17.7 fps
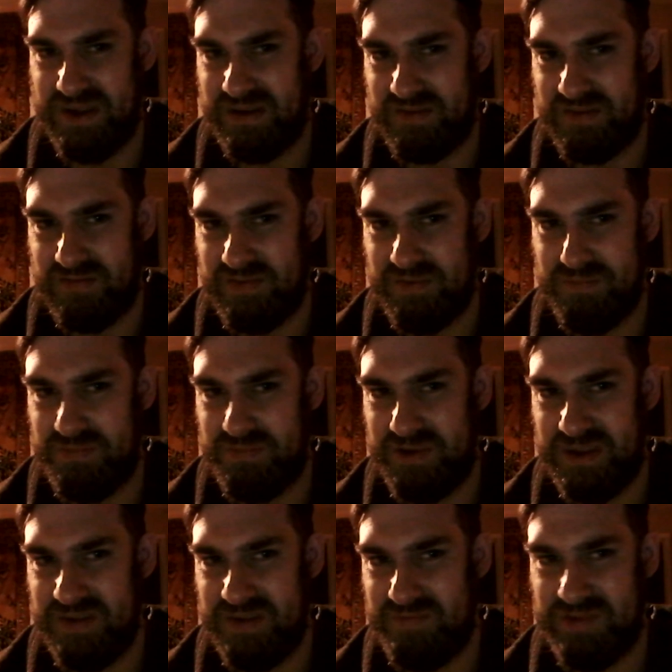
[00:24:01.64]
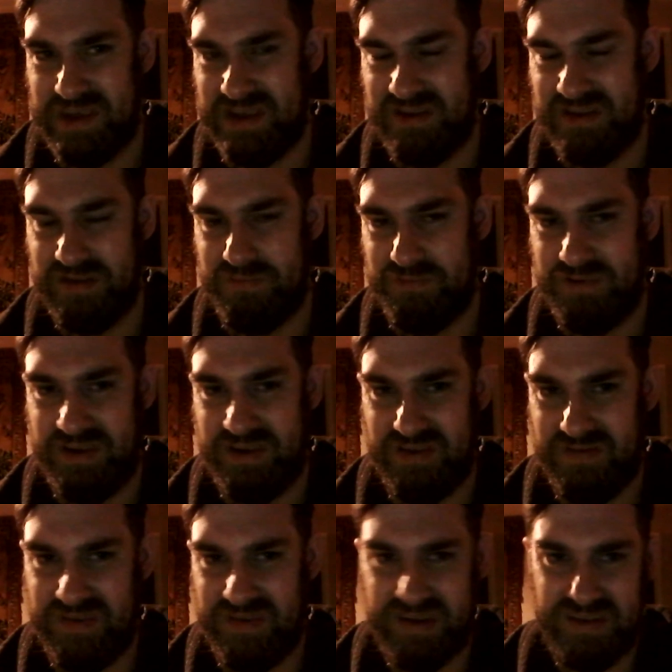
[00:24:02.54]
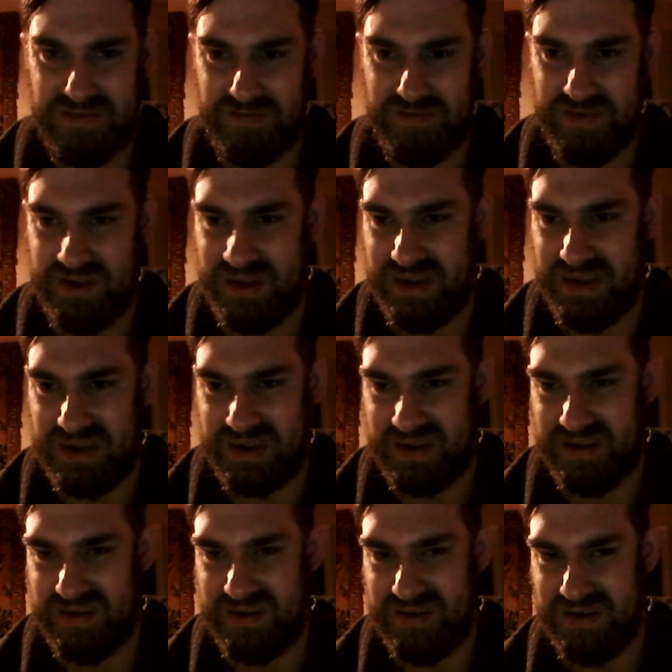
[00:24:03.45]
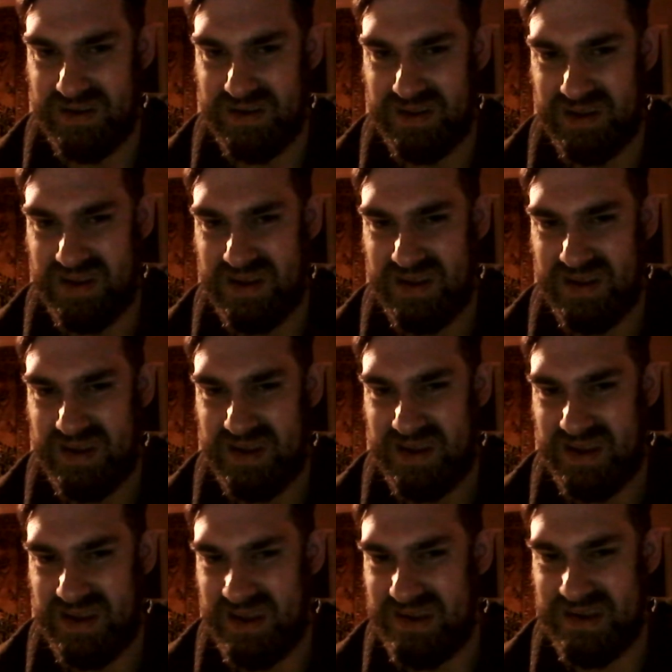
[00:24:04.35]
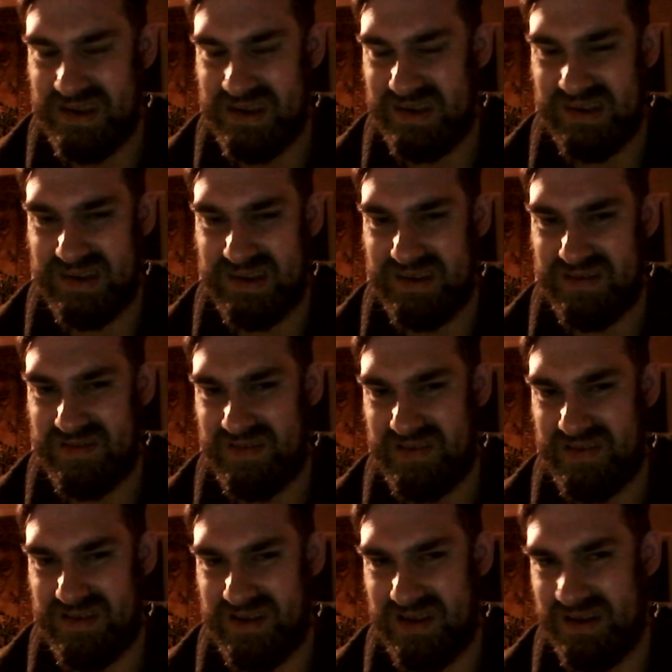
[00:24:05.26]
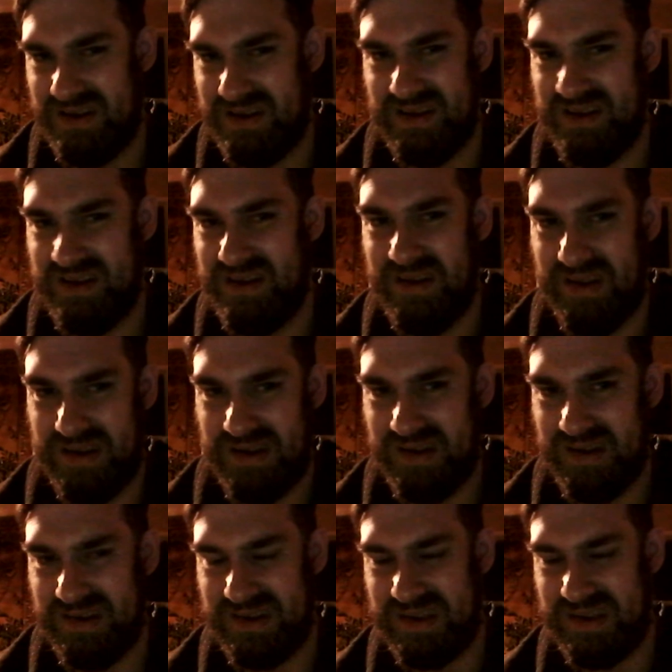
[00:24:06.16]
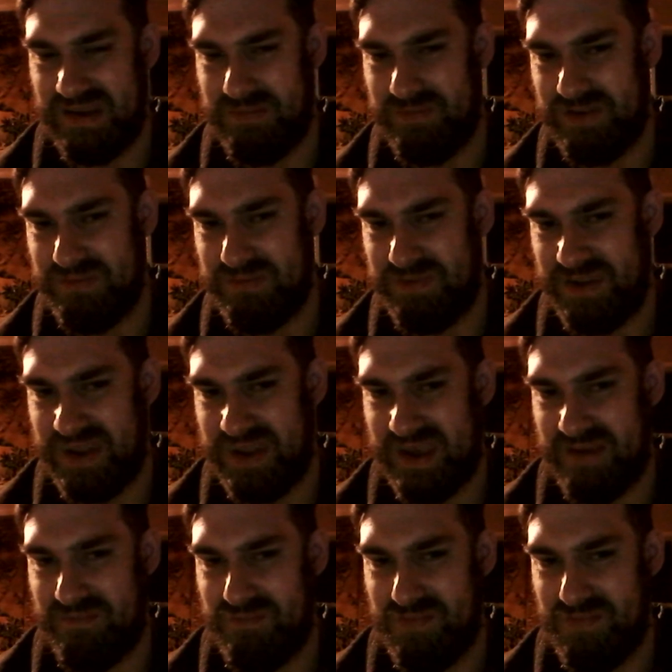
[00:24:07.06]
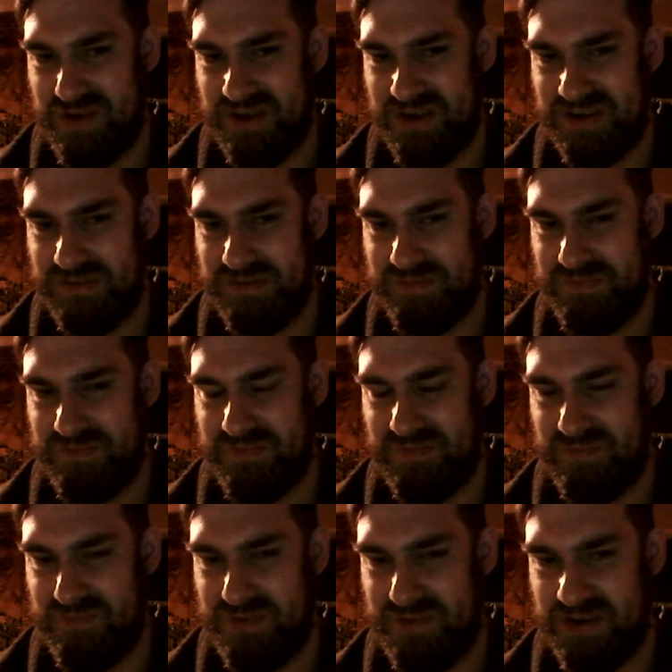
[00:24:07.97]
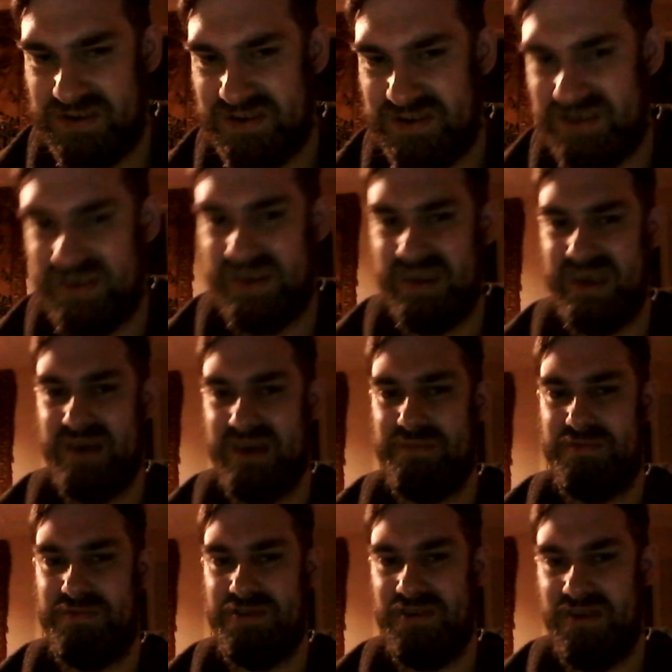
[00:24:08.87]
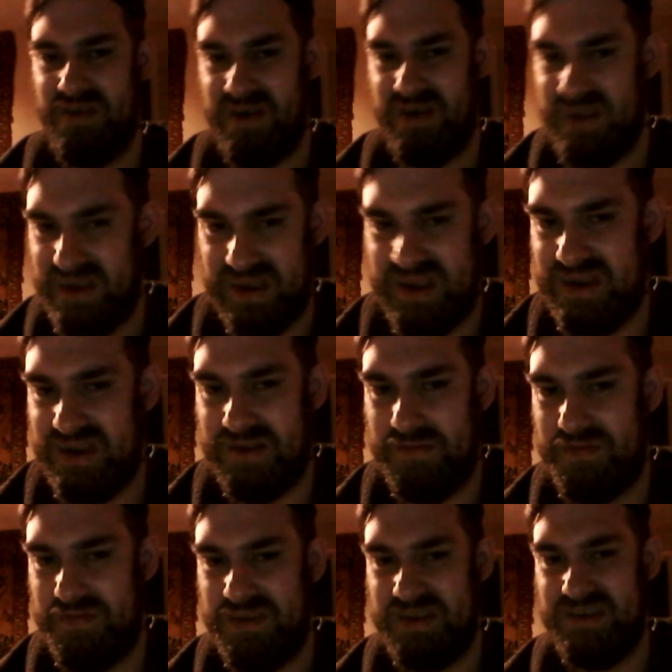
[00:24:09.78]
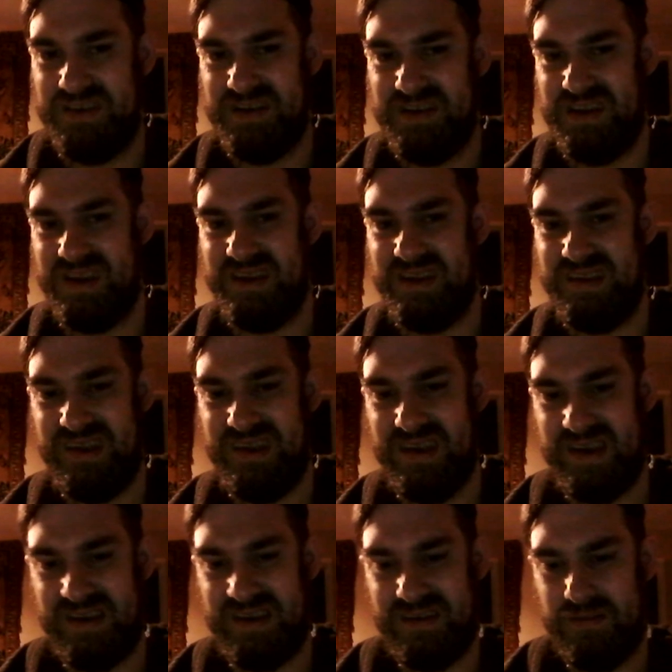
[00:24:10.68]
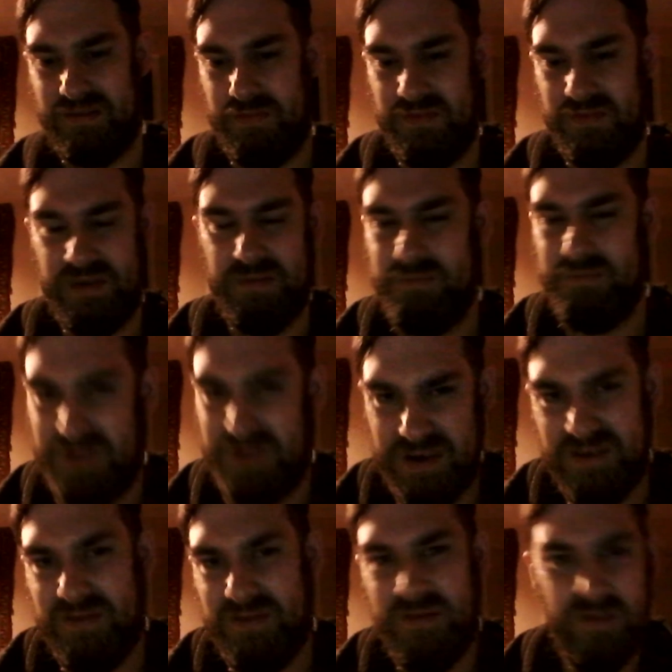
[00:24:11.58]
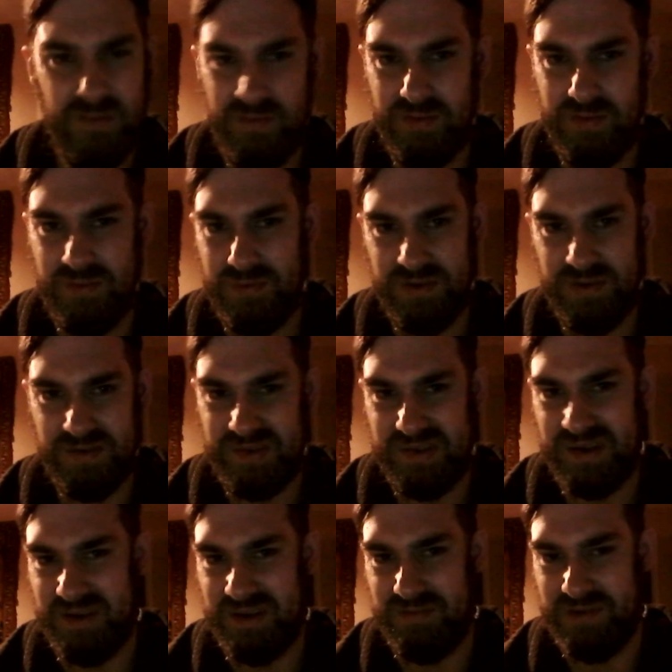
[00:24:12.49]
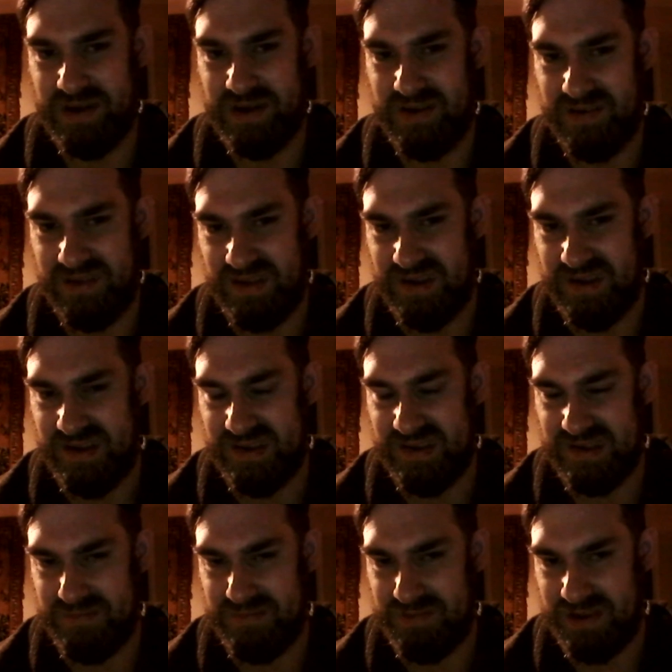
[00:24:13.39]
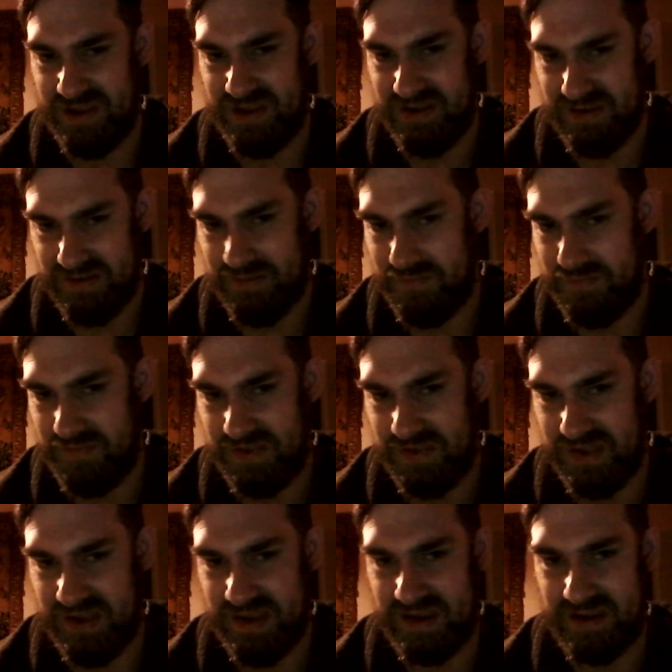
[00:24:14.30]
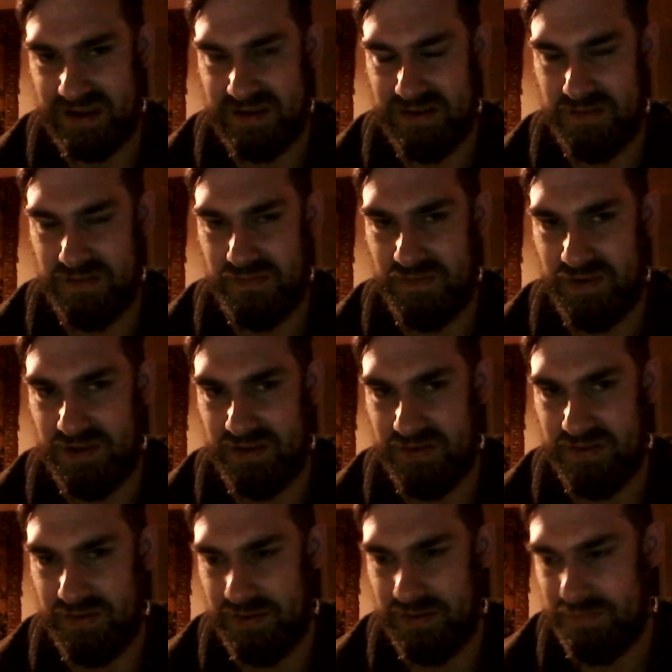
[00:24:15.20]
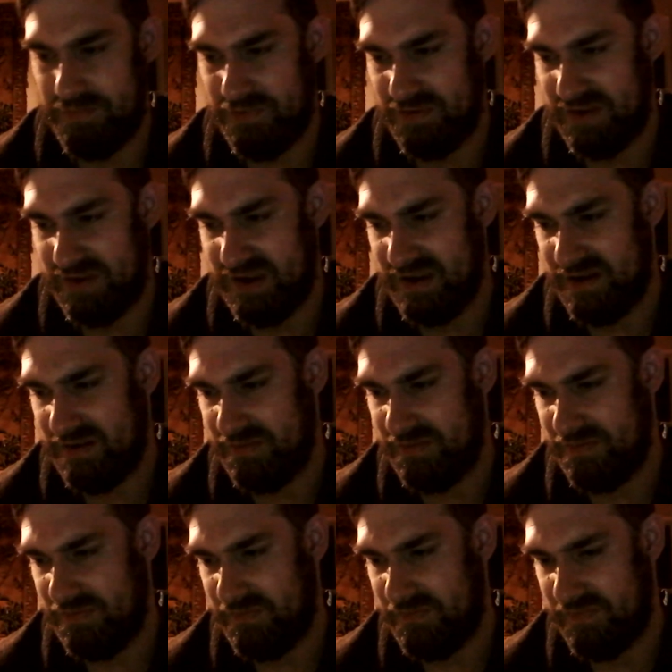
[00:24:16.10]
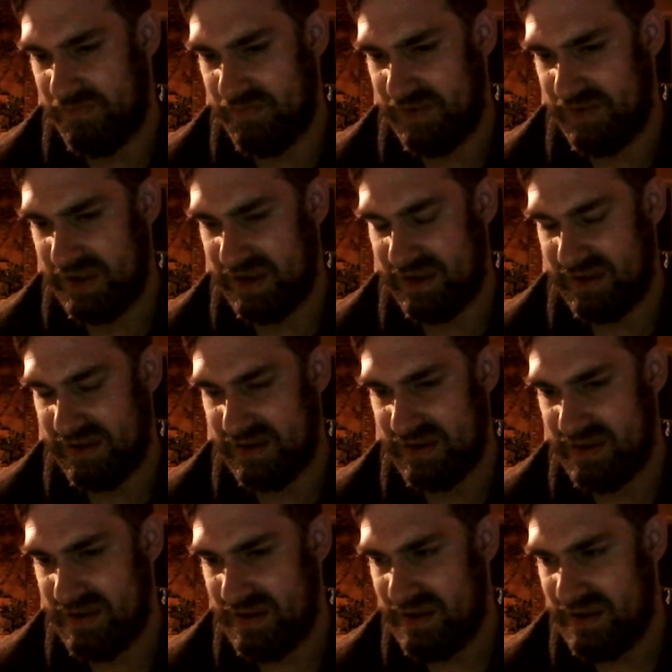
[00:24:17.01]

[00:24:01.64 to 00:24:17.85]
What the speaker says: grumpy about the previous week, and it didn't, I don't know, there didn't seem to be that much to that plot. And then obviously she has sex with him, but we'll see where it leads. I mean, obviously they're going to follow up on it, I would think.